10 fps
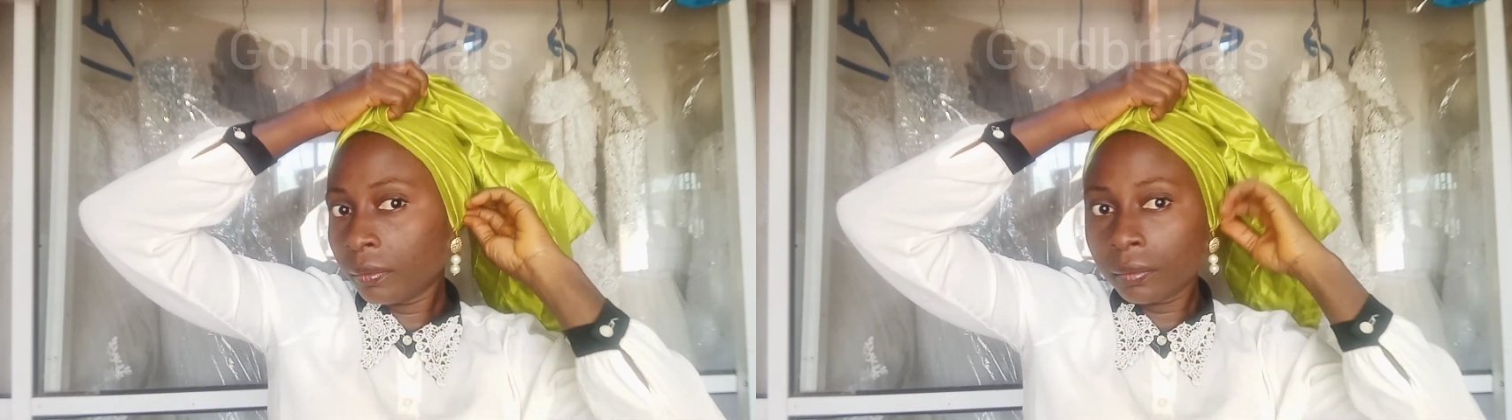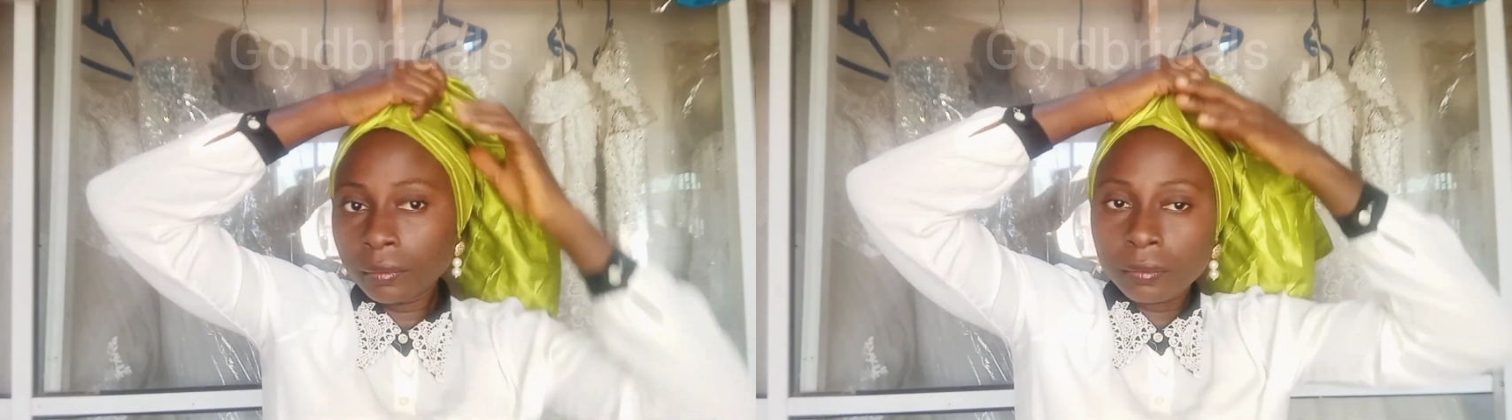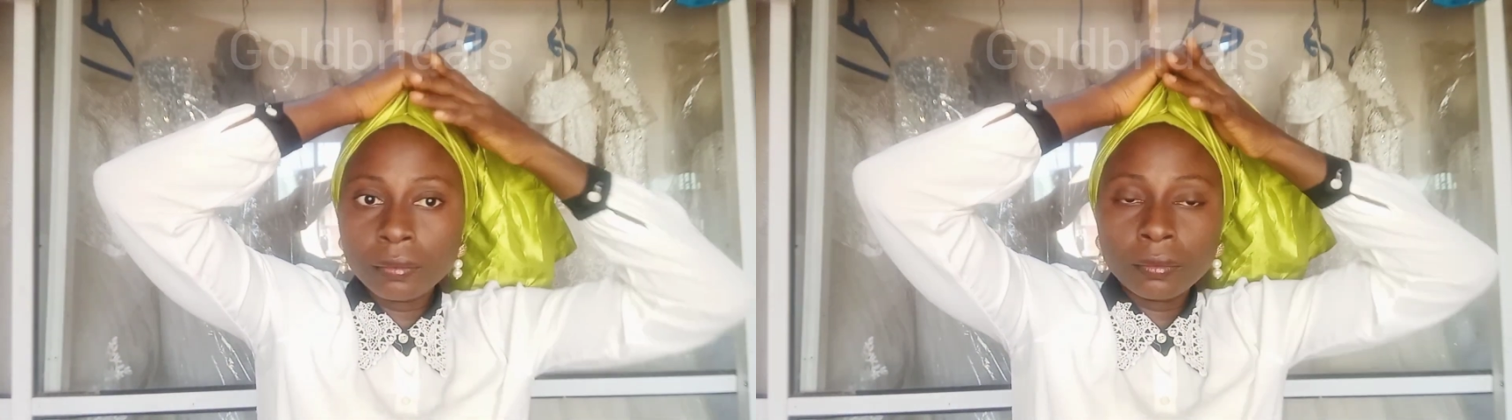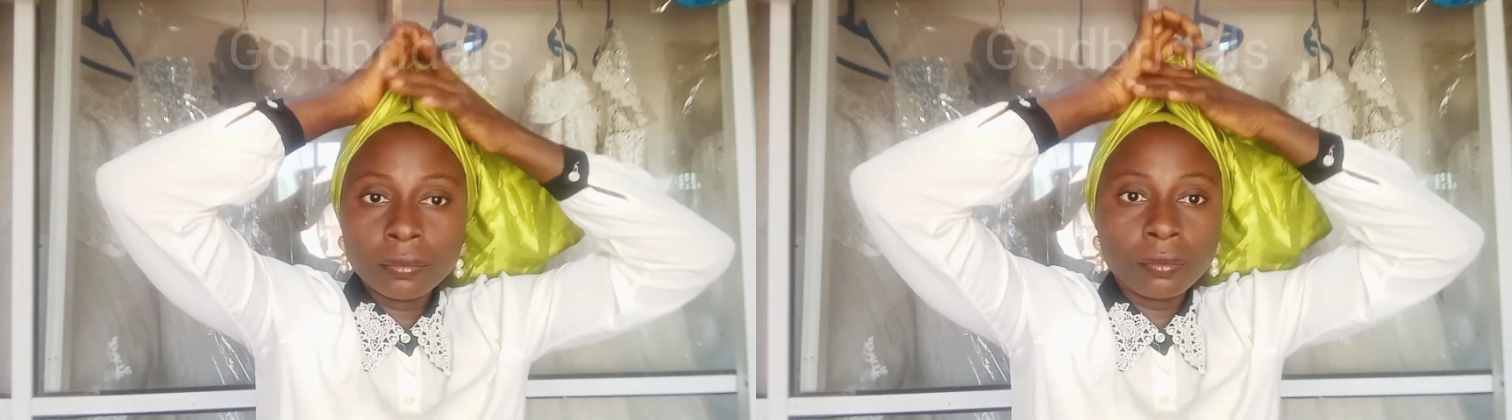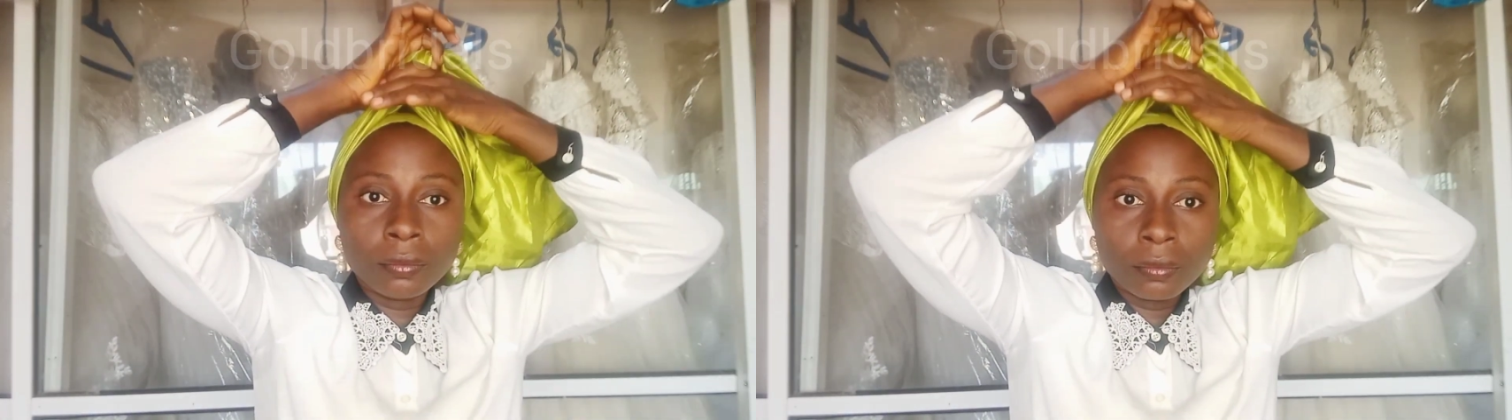It's not
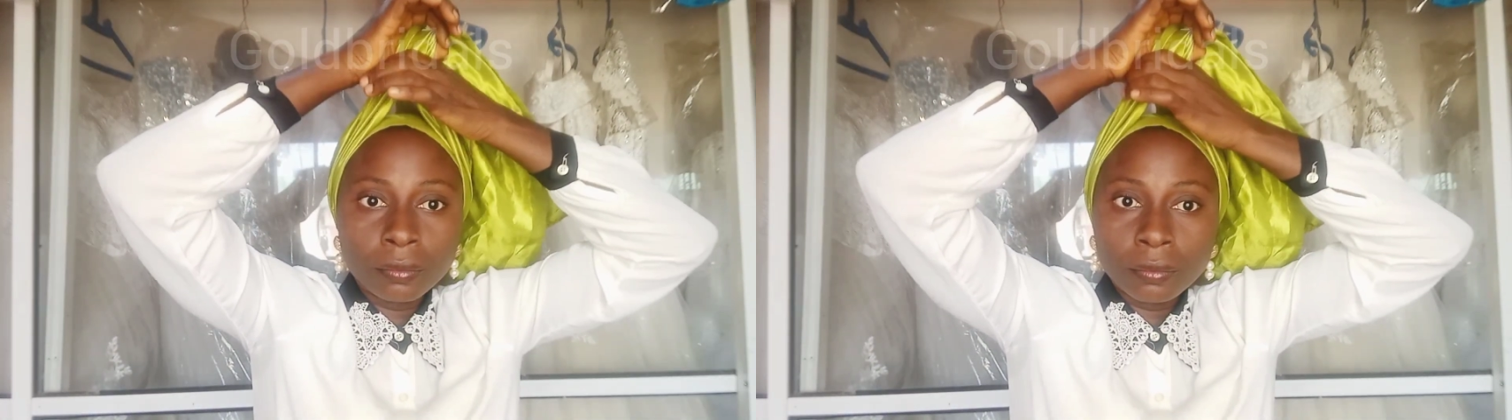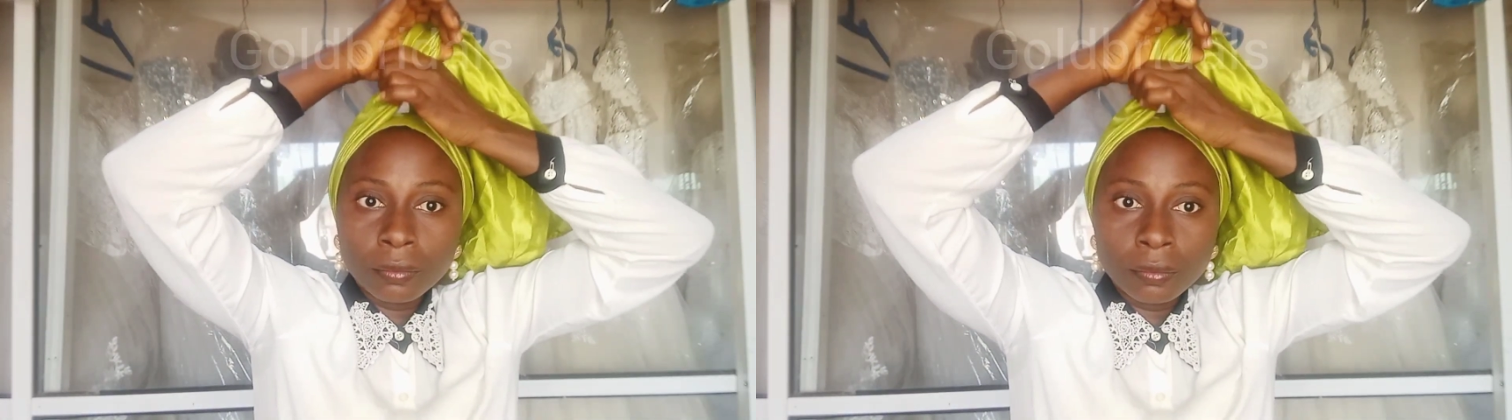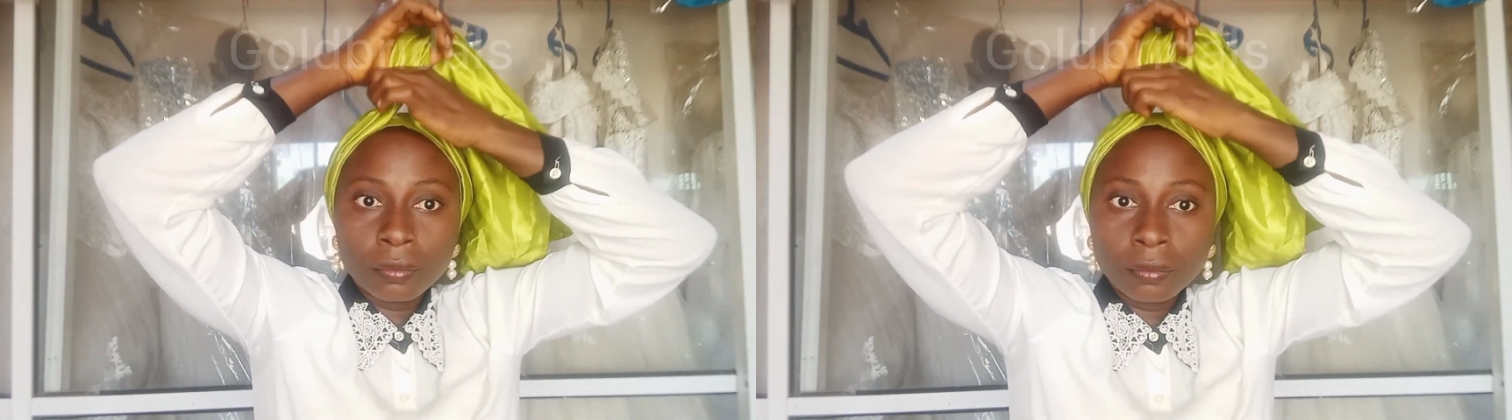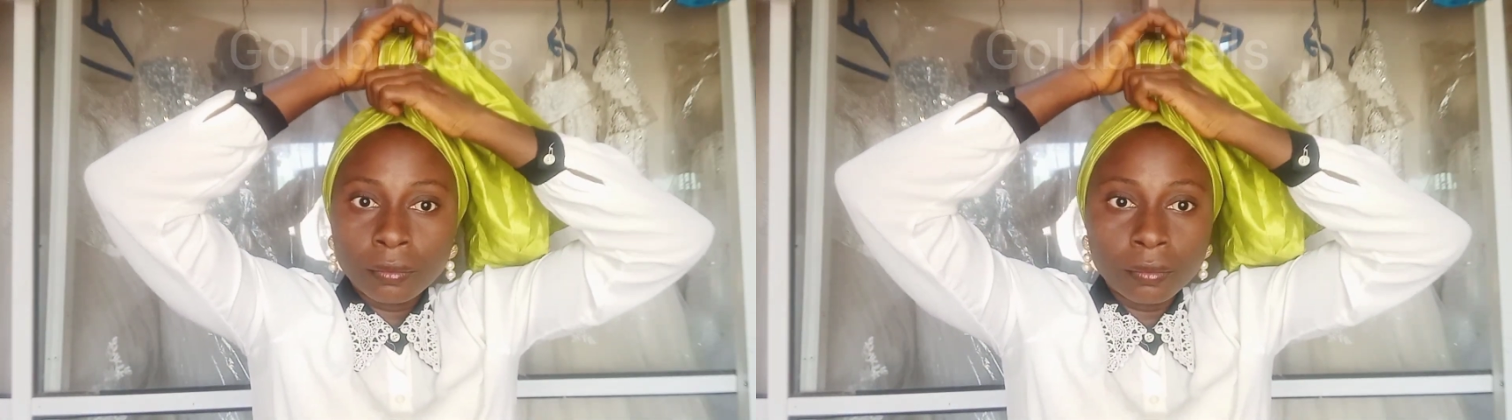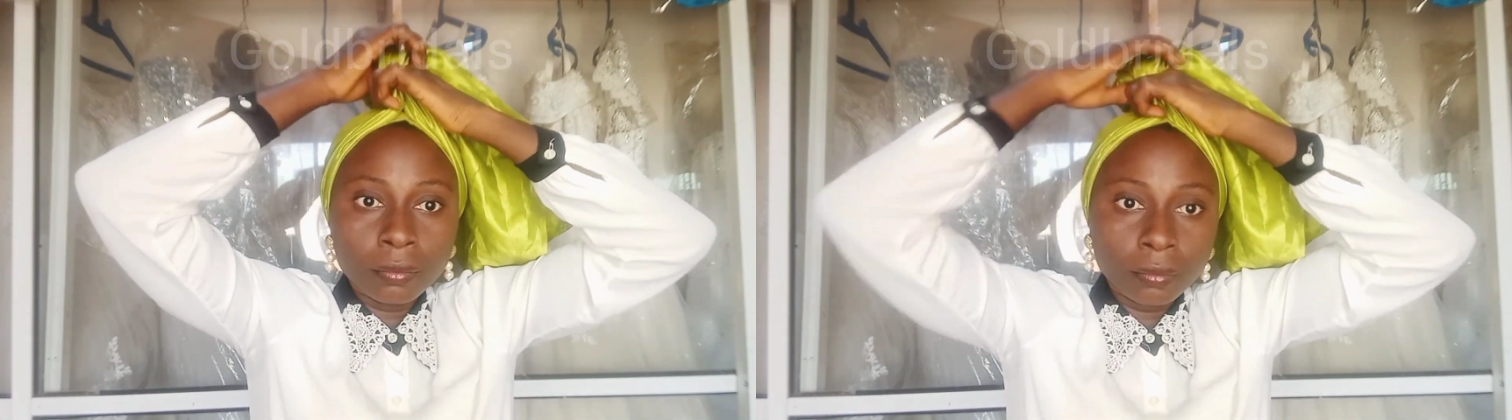bridal satin
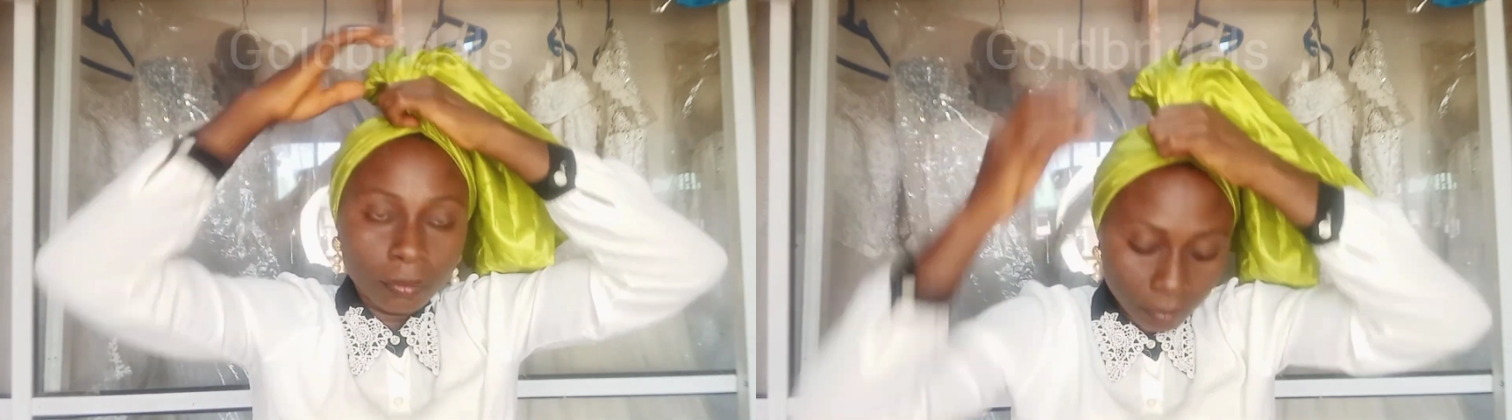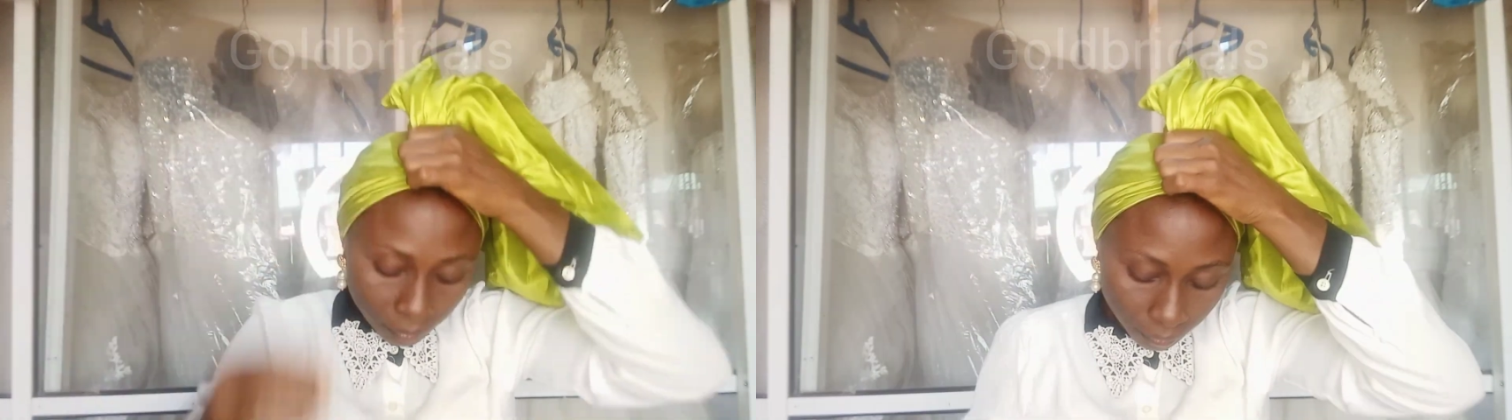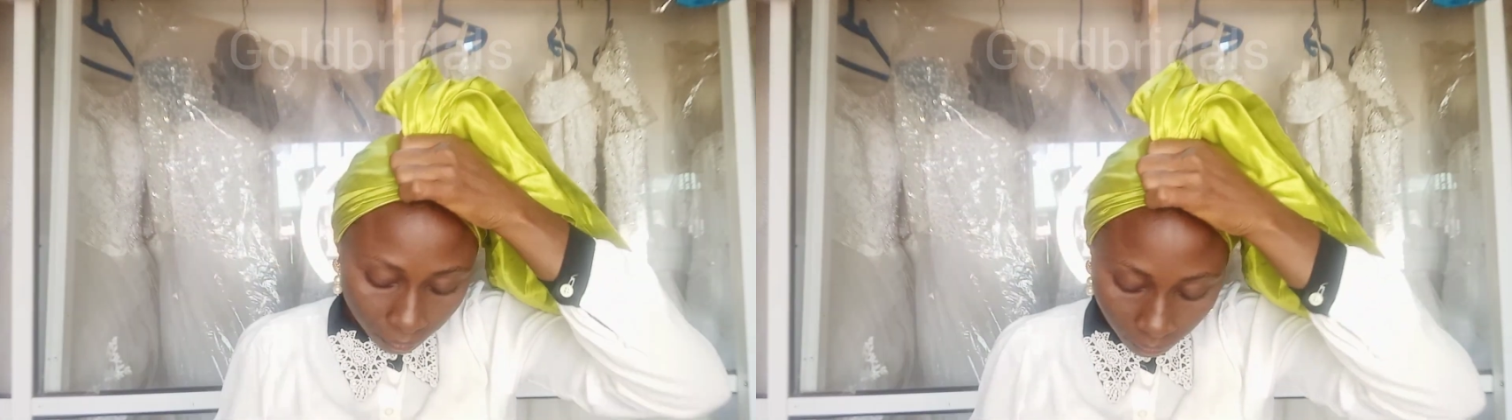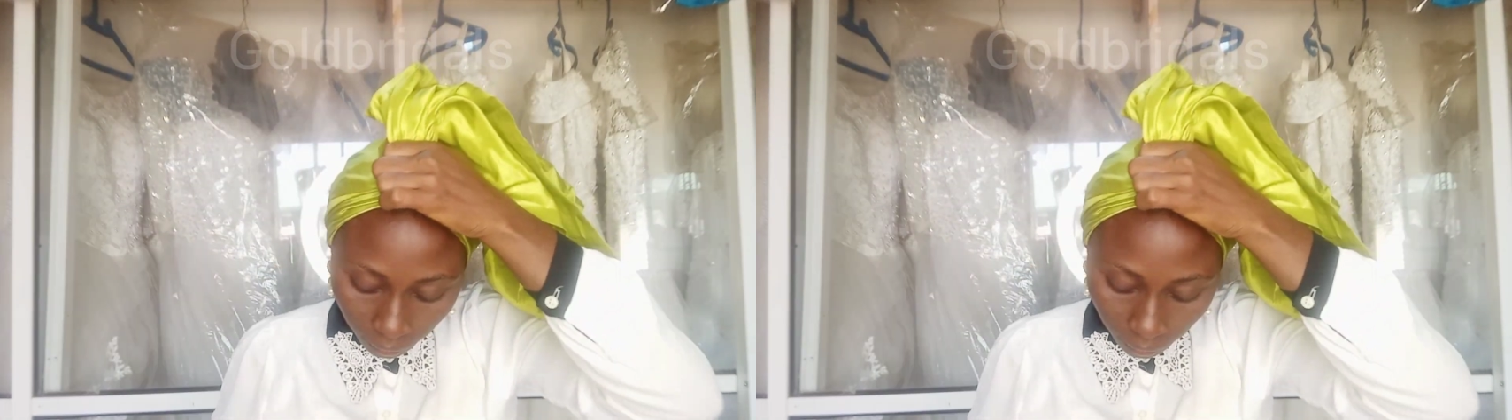or raw silk.